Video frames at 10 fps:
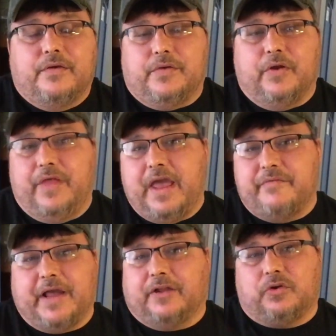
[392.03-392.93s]
they
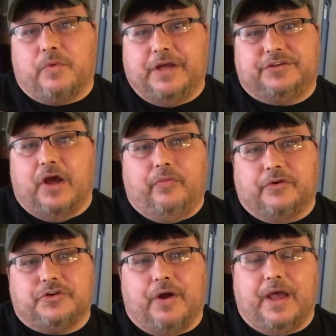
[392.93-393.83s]
haven't got to race down the
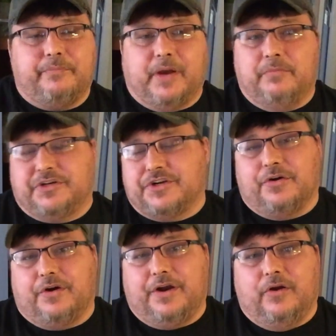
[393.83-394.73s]
track, but I'm
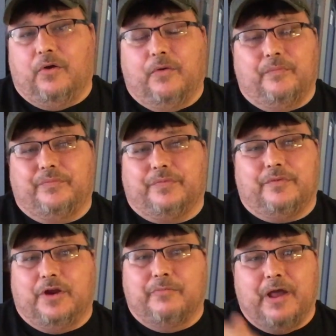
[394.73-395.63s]
sure
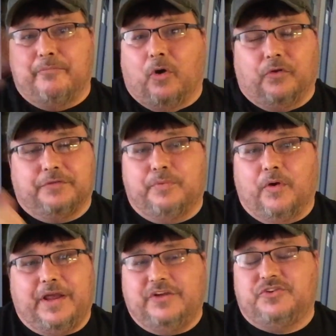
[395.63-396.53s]
my oldest
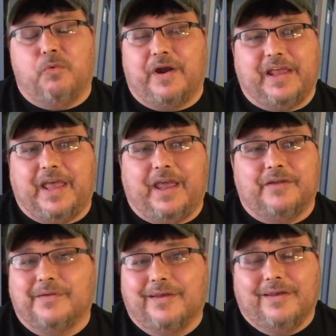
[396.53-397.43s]
boy, he's
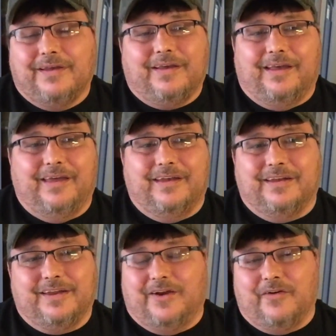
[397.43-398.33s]
28, and
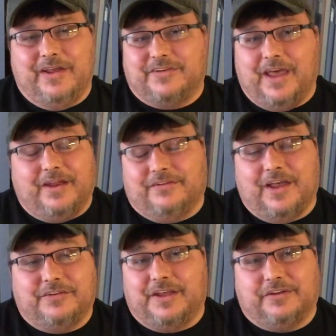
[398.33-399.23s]
he's had his
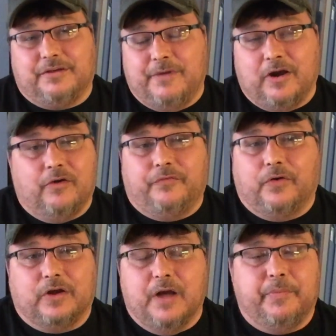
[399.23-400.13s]
SS Camaro for
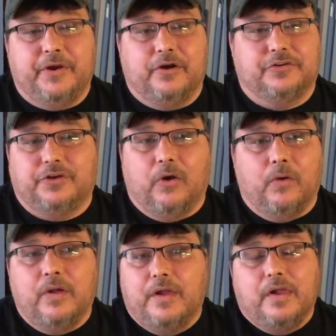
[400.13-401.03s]
a couple years,
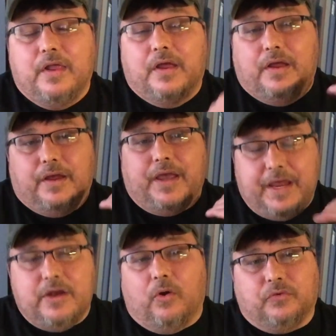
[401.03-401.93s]
so
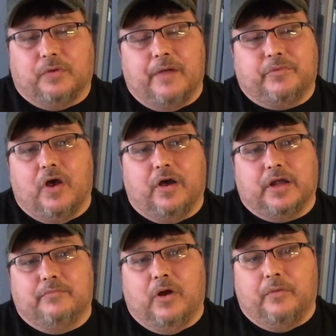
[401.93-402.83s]
he knows what I'm talking
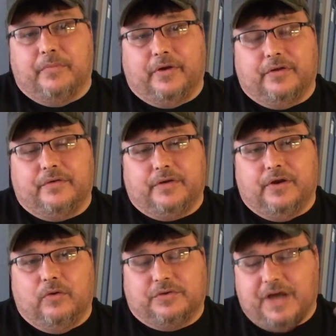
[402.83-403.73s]
about. But
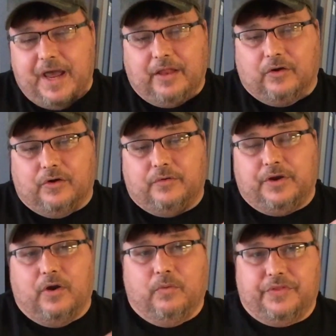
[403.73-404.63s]
Tyler,
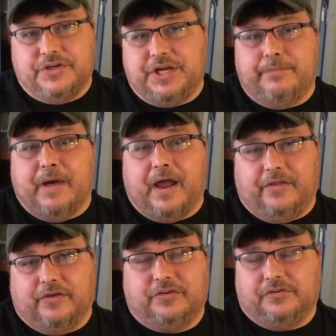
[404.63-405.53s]
with the G body,
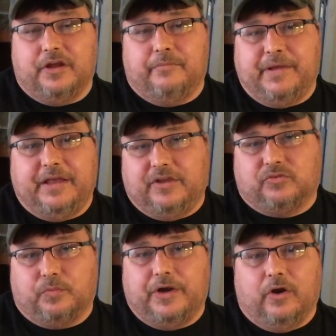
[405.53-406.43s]
this is going to be his
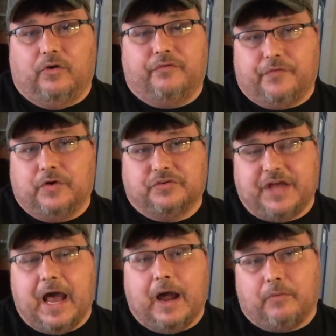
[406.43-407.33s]
real first
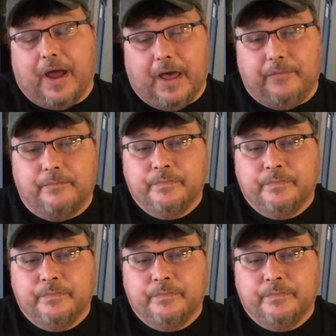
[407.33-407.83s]
hot rod,